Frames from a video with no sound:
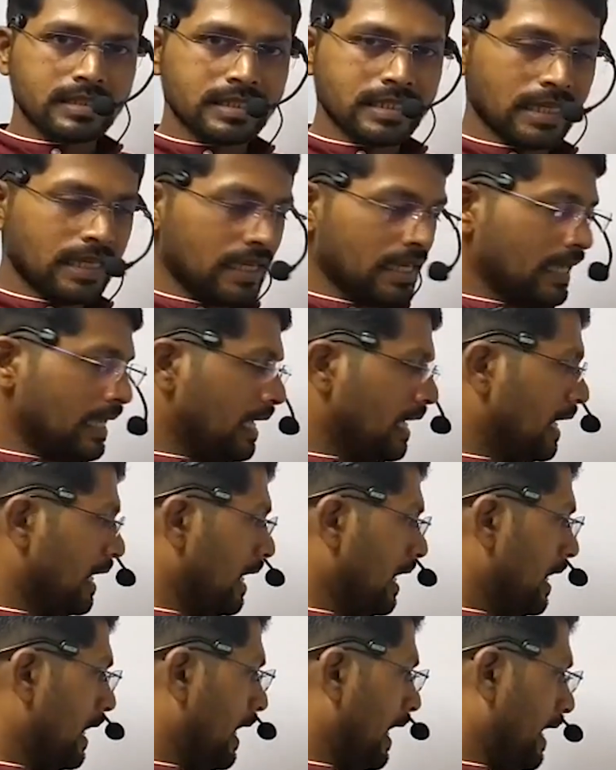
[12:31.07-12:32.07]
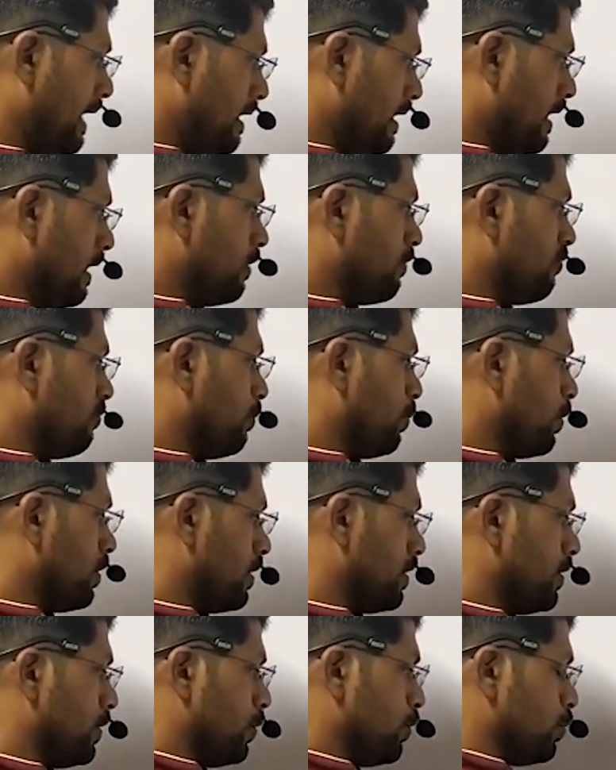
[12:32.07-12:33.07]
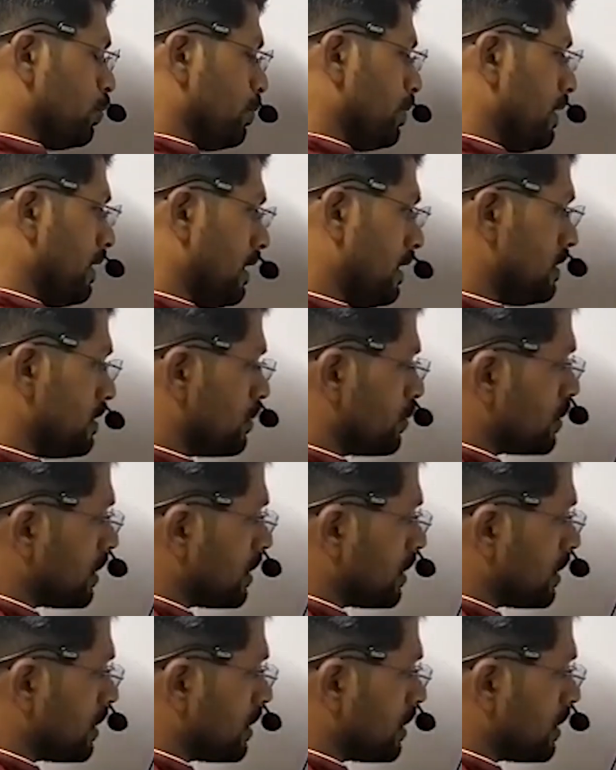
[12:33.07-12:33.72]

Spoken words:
say entry of pollen tube is